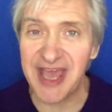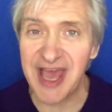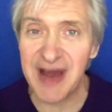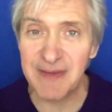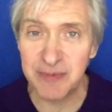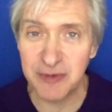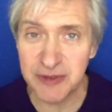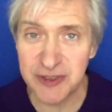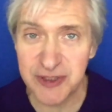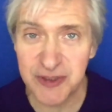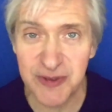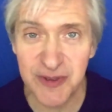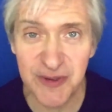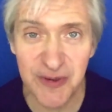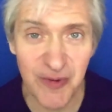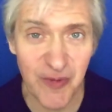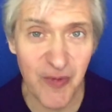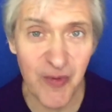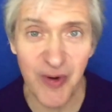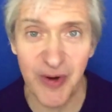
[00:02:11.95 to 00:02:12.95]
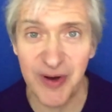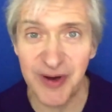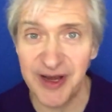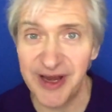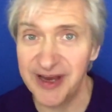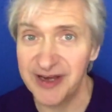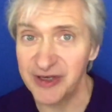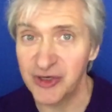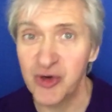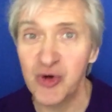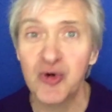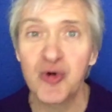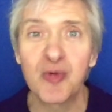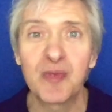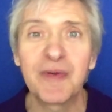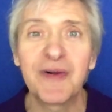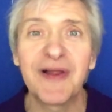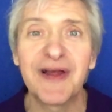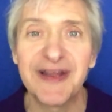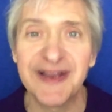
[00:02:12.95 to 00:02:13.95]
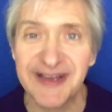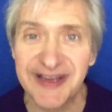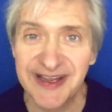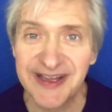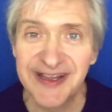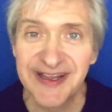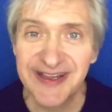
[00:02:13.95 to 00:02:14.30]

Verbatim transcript: Apple Store or in Google Play.